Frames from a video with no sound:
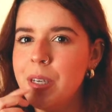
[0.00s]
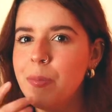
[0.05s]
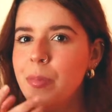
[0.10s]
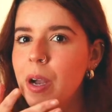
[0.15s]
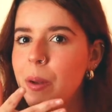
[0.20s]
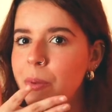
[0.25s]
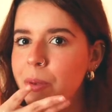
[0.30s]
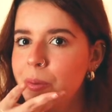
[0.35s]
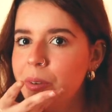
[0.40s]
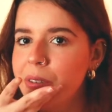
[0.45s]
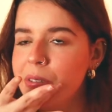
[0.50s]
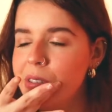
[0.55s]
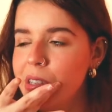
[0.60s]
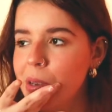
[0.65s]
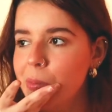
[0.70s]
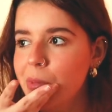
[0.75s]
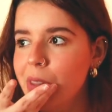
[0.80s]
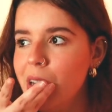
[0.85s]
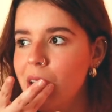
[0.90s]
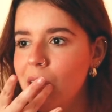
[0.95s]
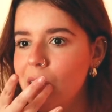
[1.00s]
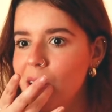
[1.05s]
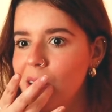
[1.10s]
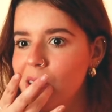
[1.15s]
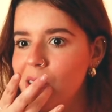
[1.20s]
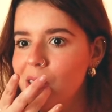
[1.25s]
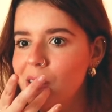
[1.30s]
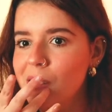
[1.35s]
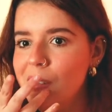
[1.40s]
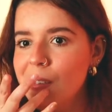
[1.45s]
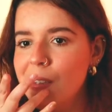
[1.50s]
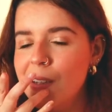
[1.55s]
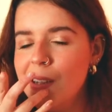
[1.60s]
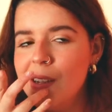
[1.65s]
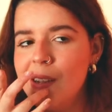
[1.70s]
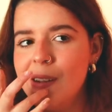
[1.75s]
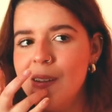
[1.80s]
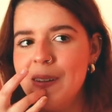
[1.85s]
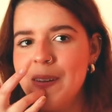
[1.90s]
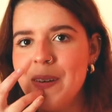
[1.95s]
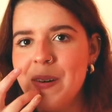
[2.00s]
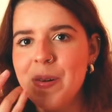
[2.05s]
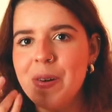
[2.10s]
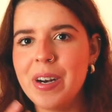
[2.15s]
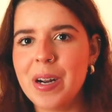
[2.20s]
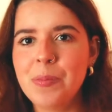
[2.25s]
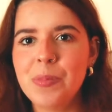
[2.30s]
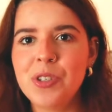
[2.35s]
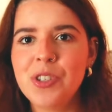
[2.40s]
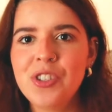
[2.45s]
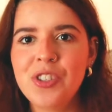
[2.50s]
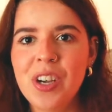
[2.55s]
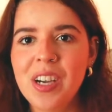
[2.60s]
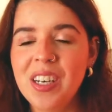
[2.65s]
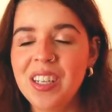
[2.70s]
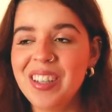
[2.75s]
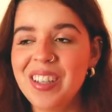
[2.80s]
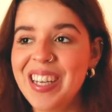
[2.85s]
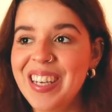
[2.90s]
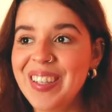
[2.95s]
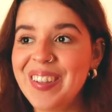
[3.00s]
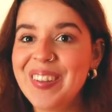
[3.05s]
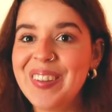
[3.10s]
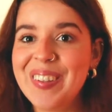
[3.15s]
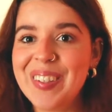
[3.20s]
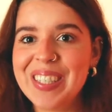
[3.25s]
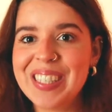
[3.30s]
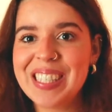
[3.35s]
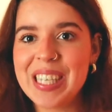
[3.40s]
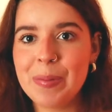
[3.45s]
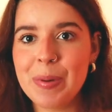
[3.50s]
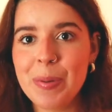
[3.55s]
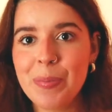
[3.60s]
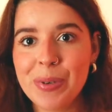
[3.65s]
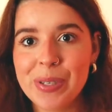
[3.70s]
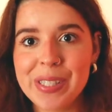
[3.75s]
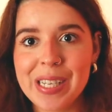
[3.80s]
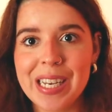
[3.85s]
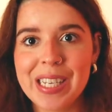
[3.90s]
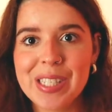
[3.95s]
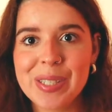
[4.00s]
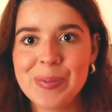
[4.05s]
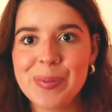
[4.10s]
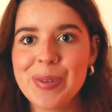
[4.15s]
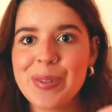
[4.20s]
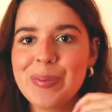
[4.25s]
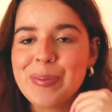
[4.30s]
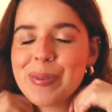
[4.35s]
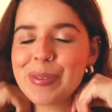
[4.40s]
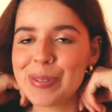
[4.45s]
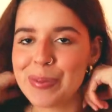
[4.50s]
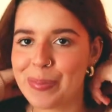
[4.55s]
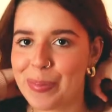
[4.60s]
I probably would have skipped that because when I'm just trying to like look semi-presentable, the most